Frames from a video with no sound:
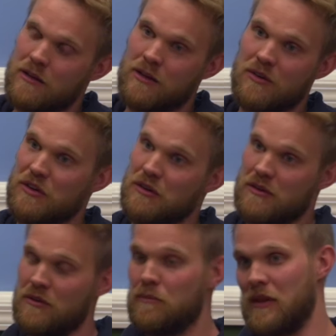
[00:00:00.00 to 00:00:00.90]
No,
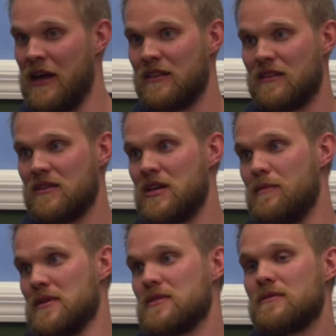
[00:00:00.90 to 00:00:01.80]
you plant the
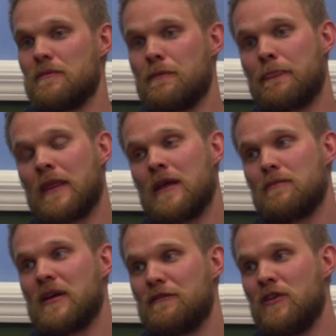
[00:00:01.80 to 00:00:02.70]
cheapest.
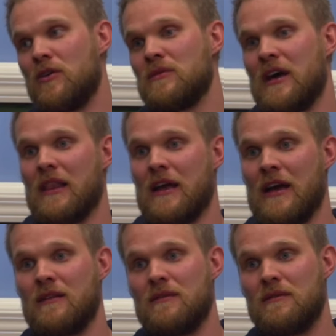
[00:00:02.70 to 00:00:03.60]
But if you own that
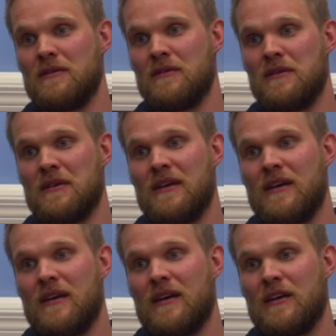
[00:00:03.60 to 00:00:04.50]
land,
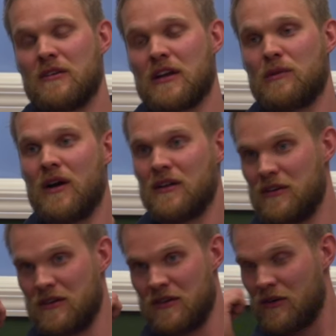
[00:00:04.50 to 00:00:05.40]
you're like, well,
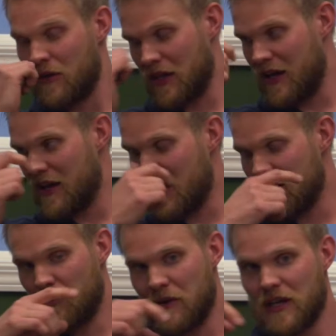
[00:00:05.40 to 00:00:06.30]
you know what? I
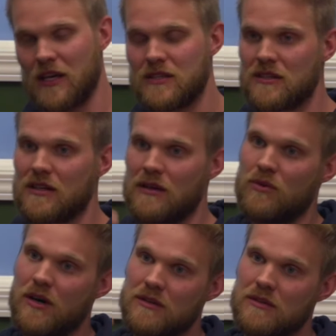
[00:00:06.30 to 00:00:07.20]
know my kids are going to
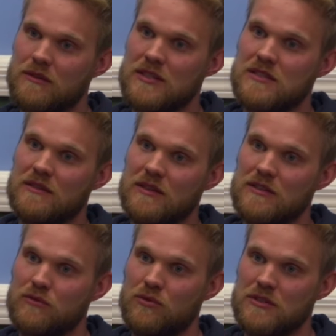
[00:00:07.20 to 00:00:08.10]
walk through this
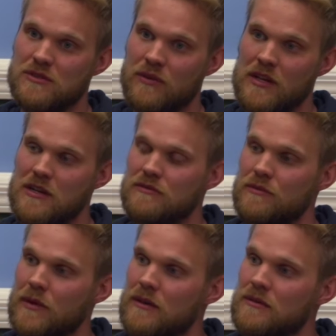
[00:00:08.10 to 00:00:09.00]
forest 20 years
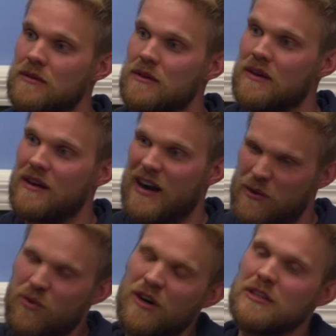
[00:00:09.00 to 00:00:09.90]
from now. I
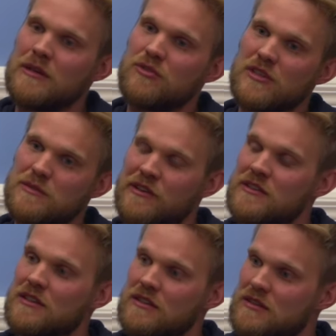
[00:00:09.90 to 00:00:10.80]
want them to
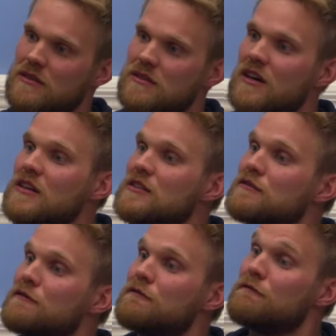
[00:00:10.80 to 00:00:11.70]
experience a
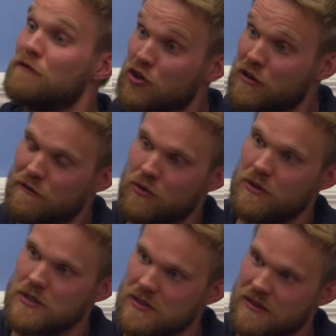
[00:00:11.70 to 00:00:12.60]
Douglas fir
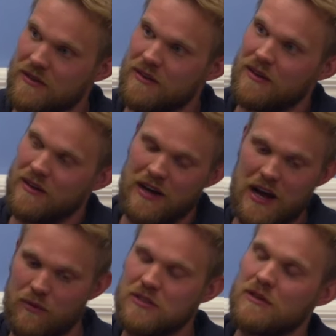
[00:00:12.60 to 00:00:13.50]
forest.
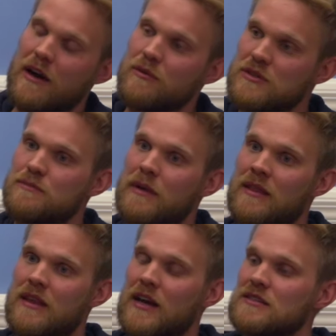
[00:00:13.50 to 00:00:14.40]
I would
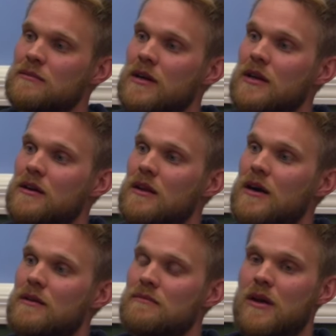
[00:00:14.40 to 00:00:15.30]
spend the extra money on that.